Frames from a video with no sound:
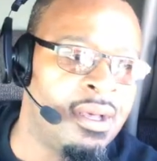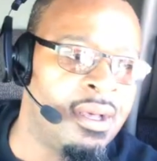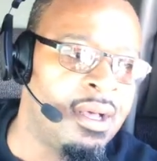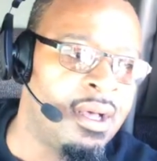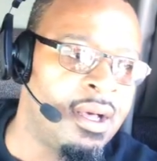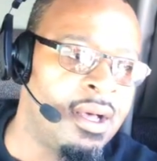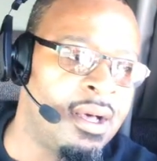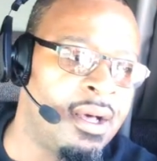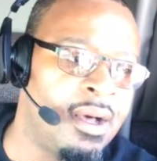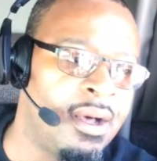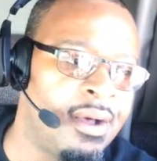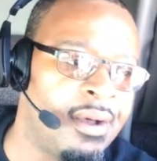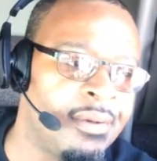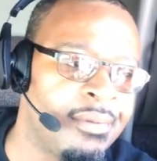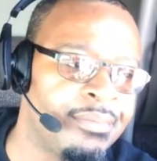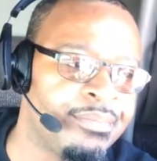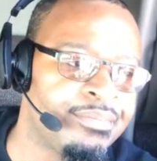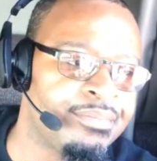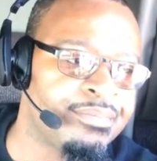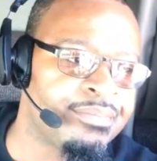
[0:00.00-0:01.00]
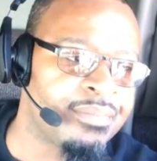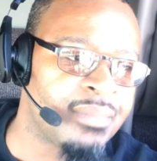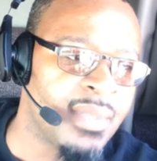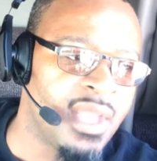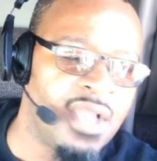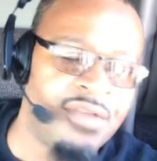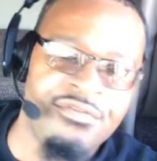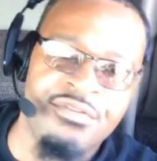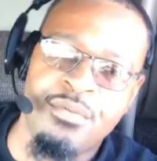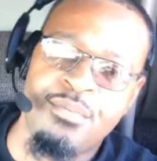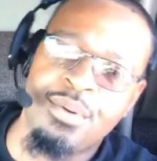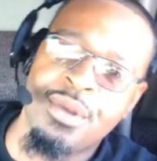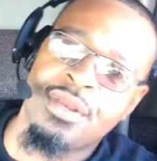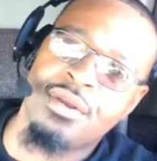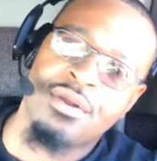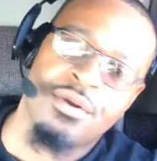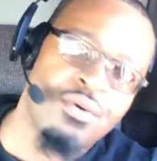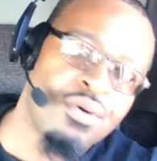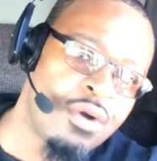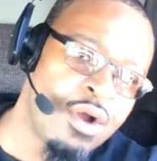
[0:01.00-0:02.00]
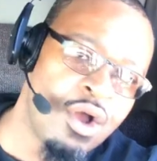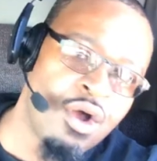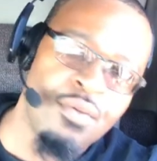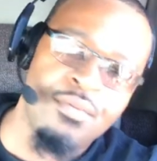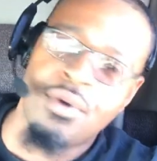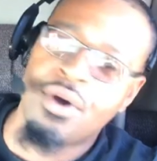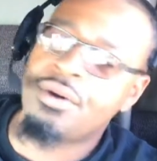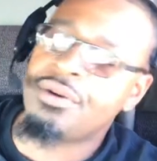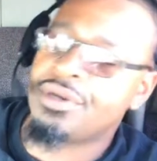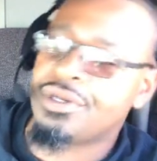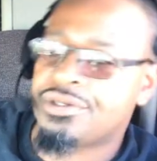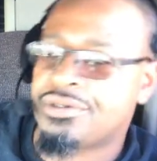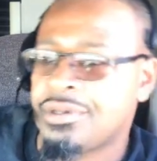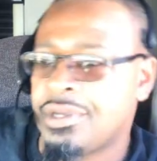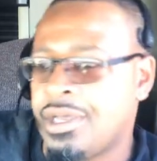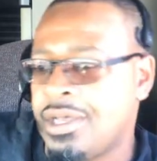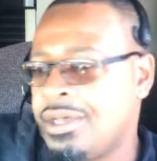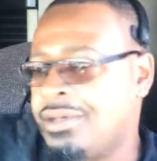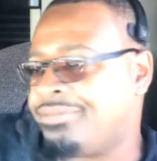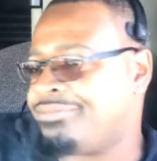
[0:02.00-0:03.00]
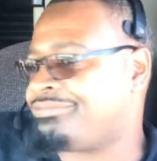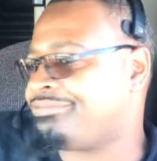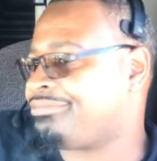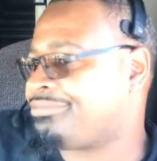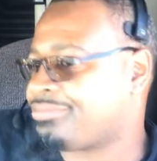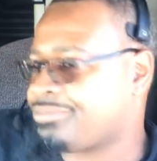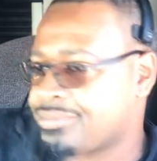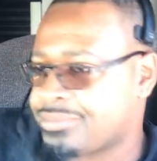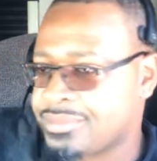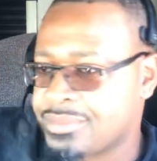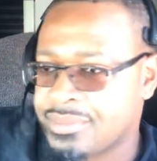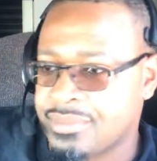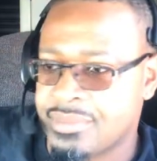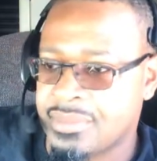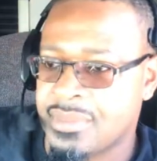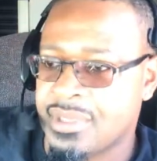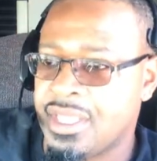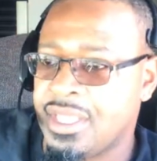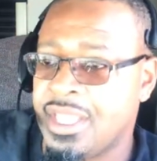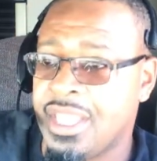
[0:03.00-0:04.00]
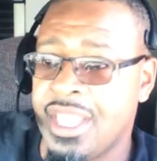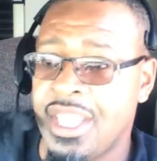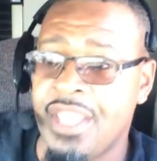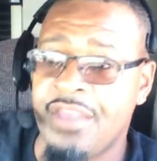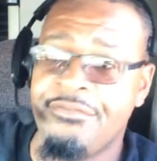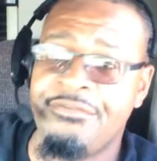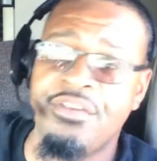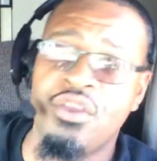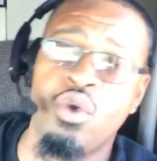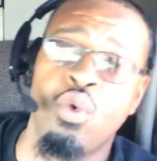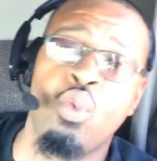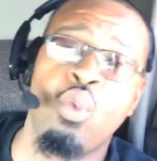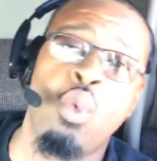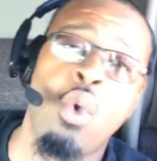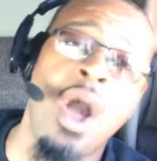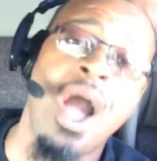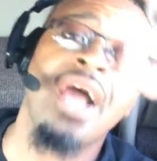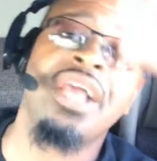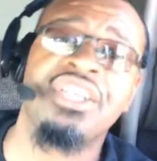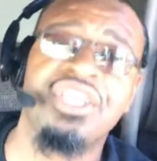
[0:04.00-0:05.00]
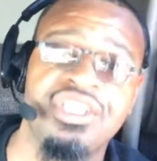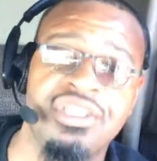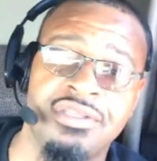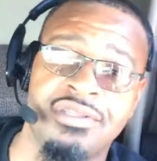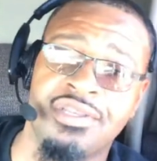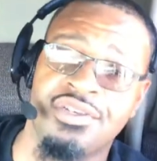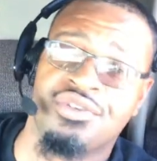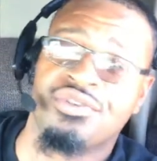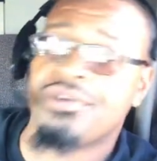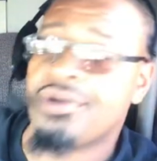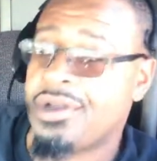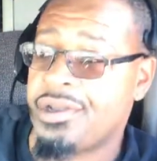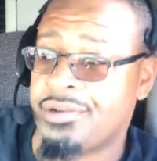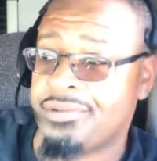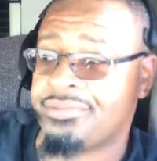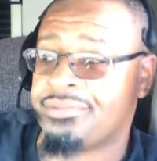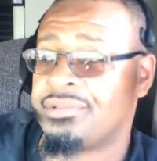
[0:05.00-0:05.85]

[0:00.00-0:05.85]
um, if you put the chrome on the truck, if you wash the truck,